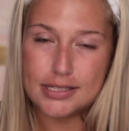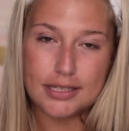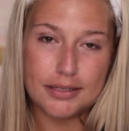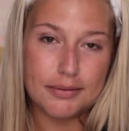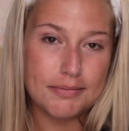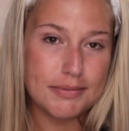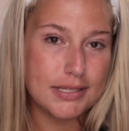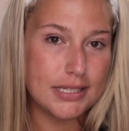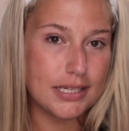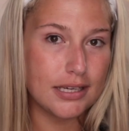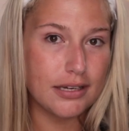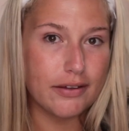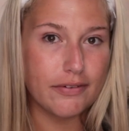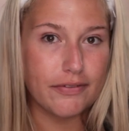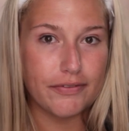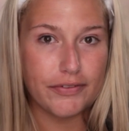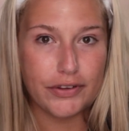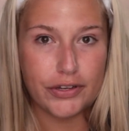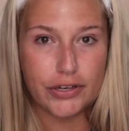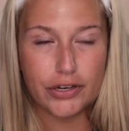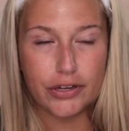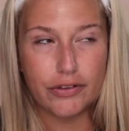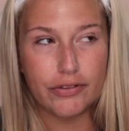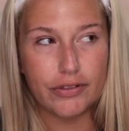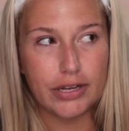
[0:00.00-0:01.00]
some stuff,
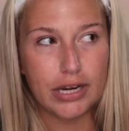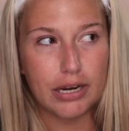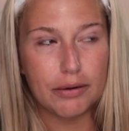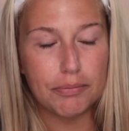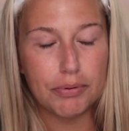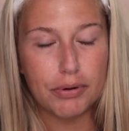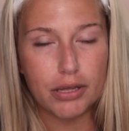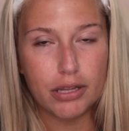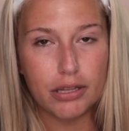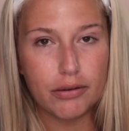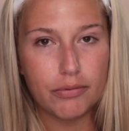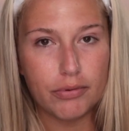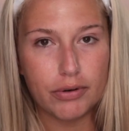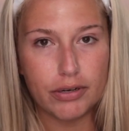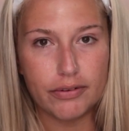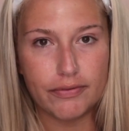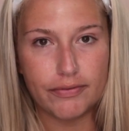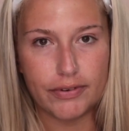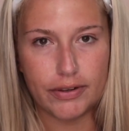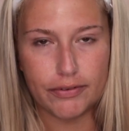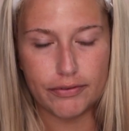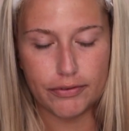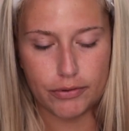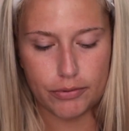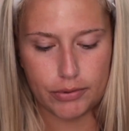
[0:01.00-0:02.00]
you know, that I probably would have
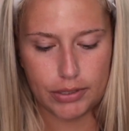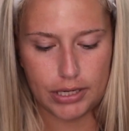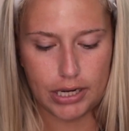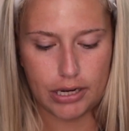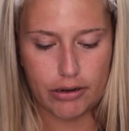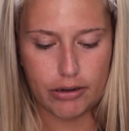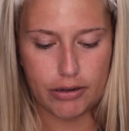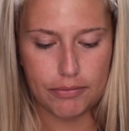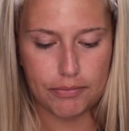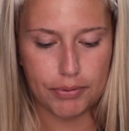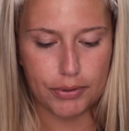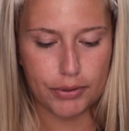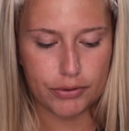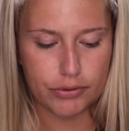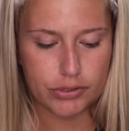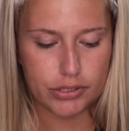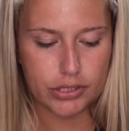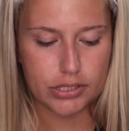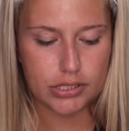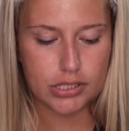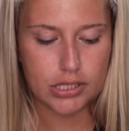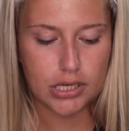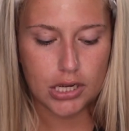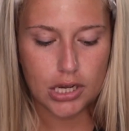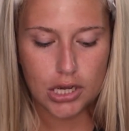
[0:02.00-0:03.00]
never went out and
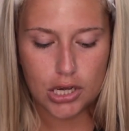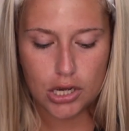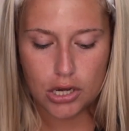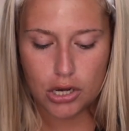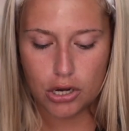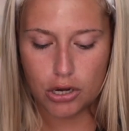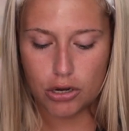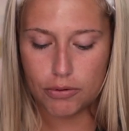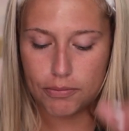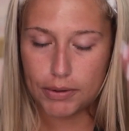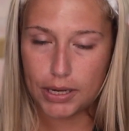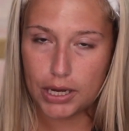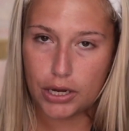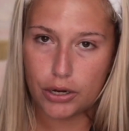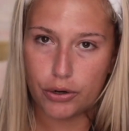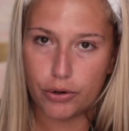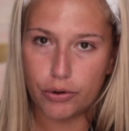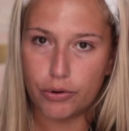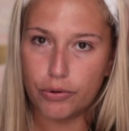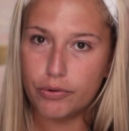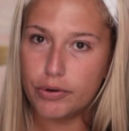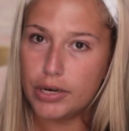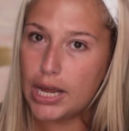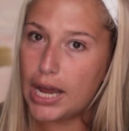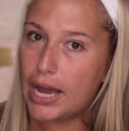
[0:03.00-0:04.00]
purchased on my
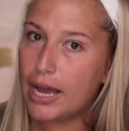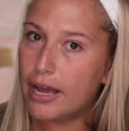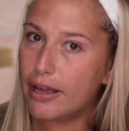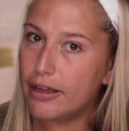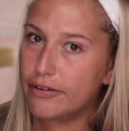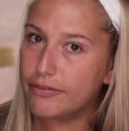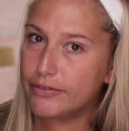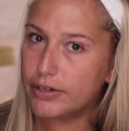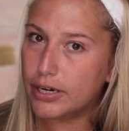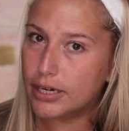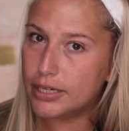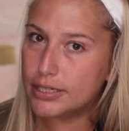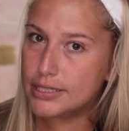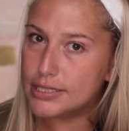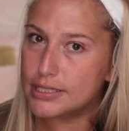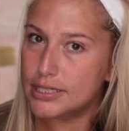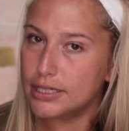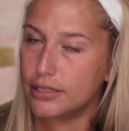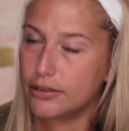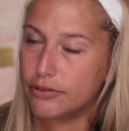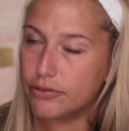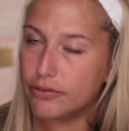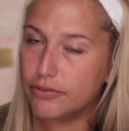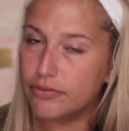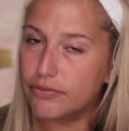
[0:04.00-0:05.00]
own, I have gotten
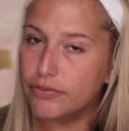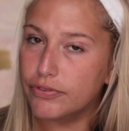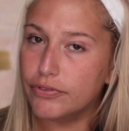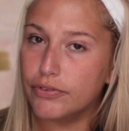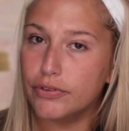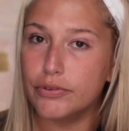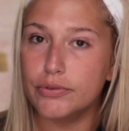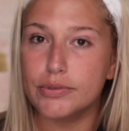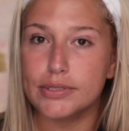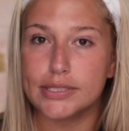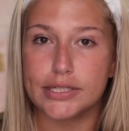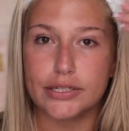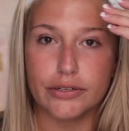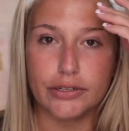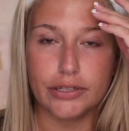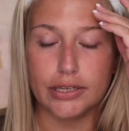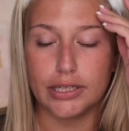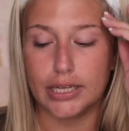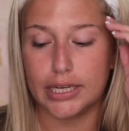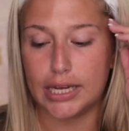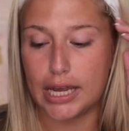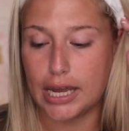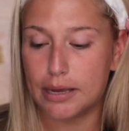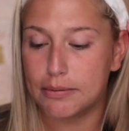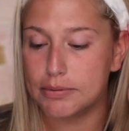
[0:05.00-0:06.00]
sent through Influenster and
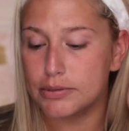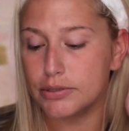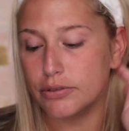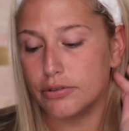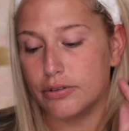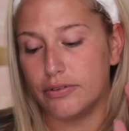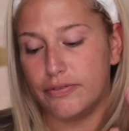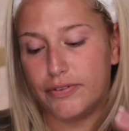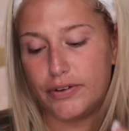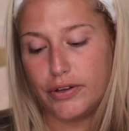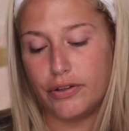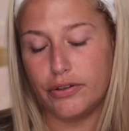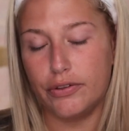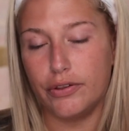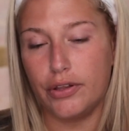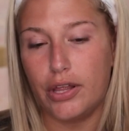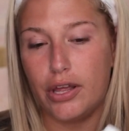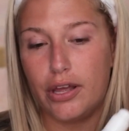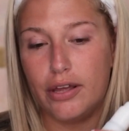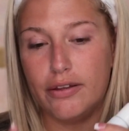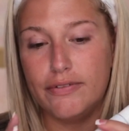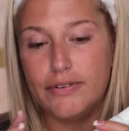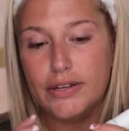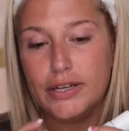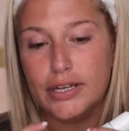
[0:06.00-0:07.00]
like absolutely fell in
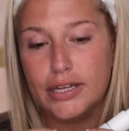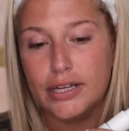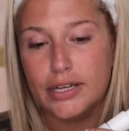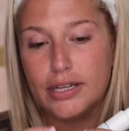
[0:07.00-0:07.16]
love.